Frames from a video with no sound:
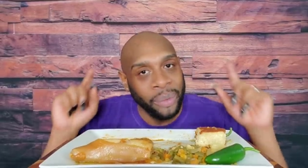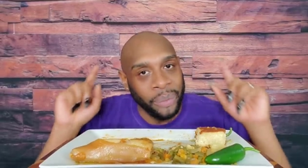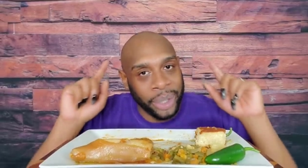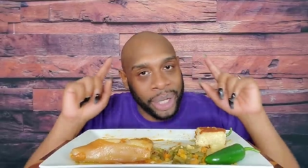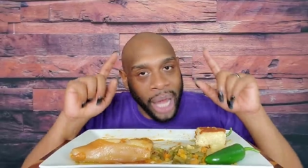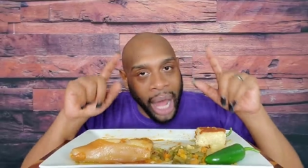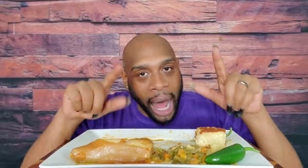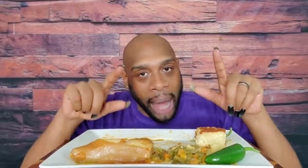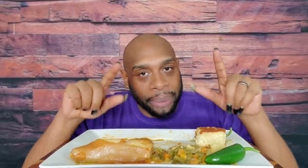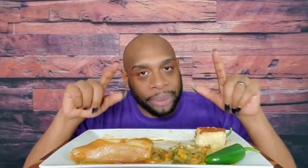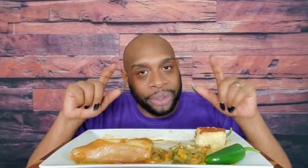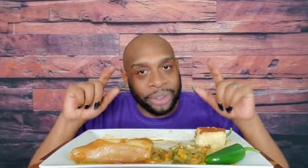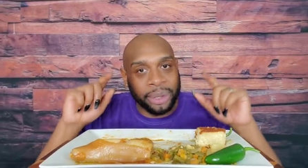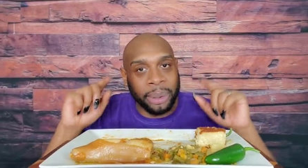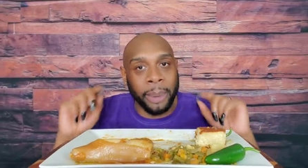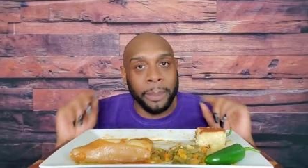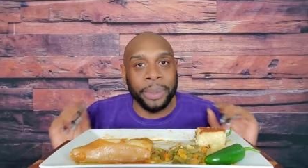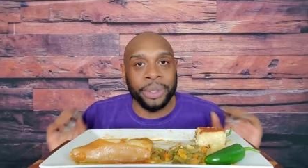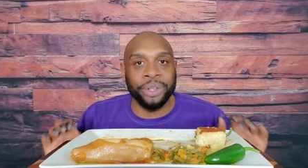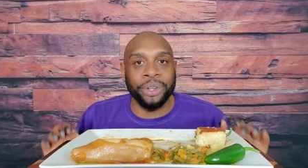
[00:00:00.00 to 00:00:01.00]
When obstacles
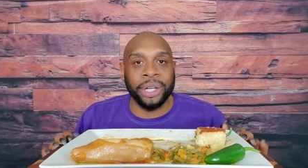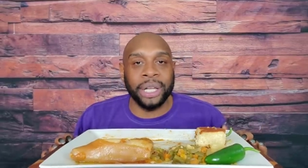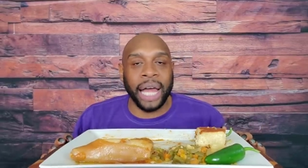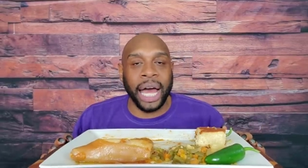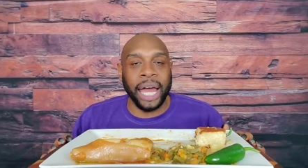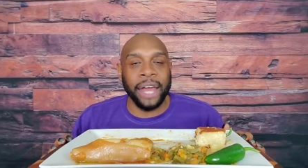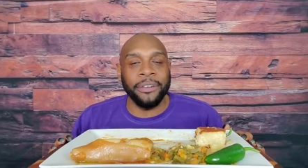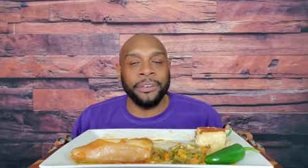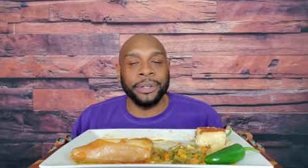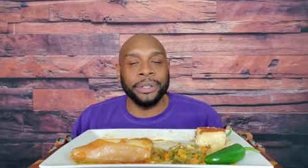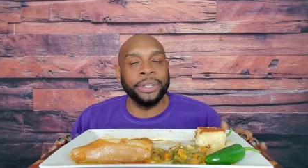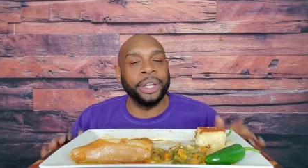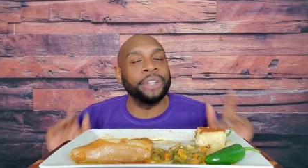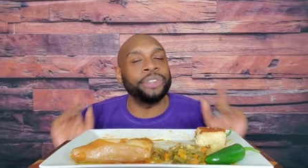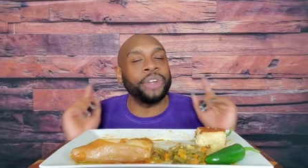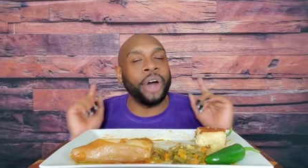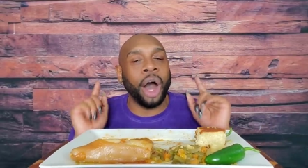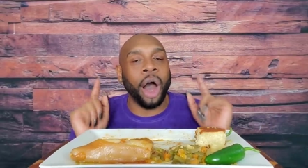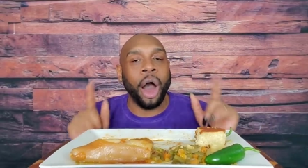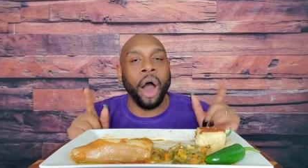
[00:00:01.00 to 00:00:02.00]
come up in your life,
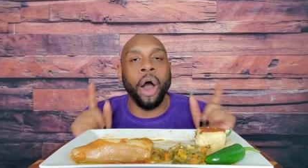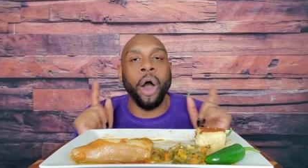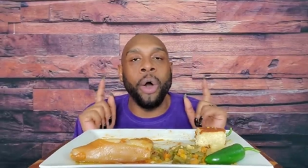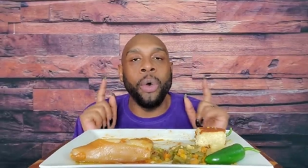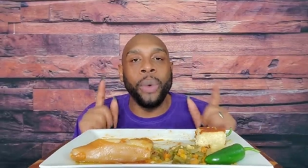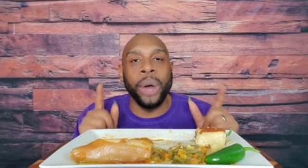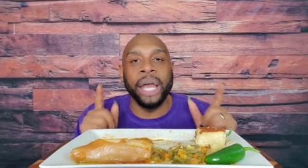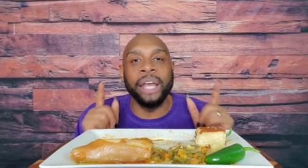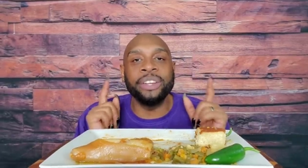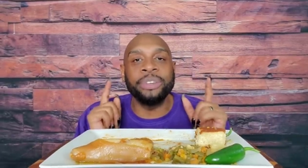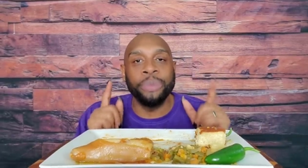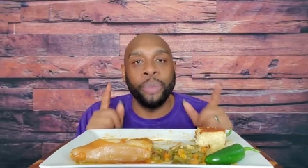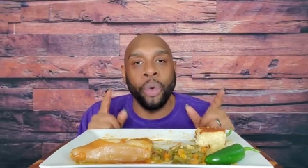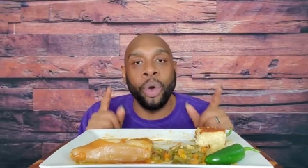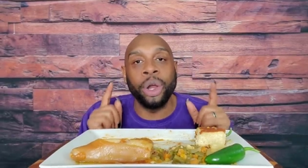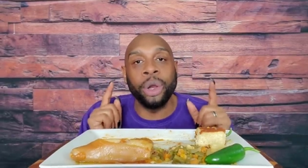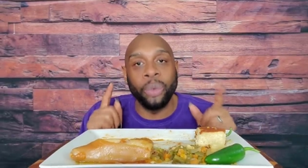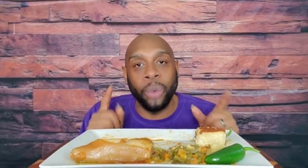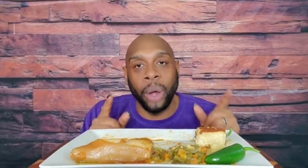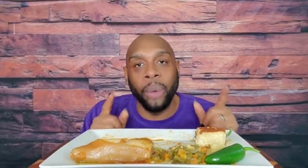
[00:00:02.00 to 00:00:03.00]
there's always
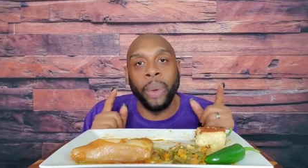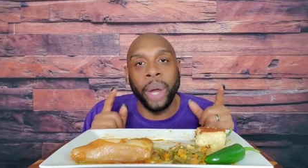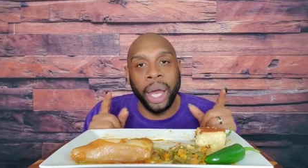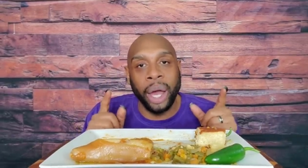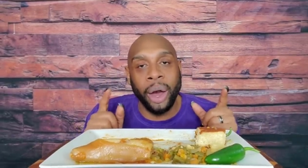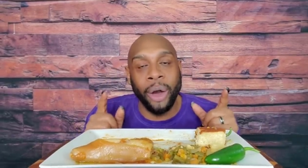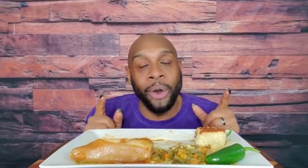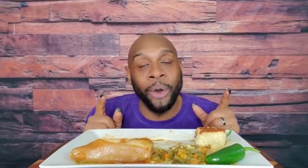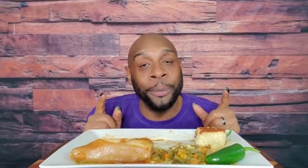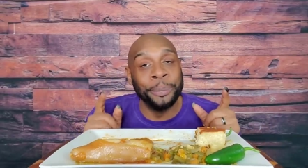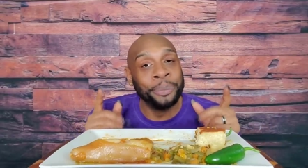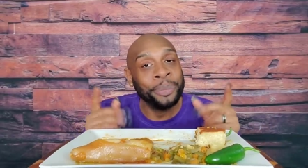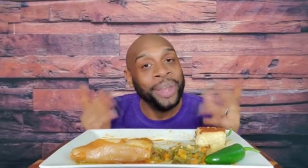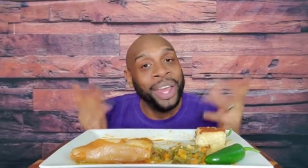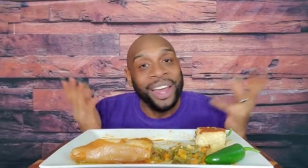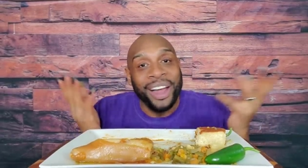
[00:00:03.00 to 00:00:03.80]
more than one way home.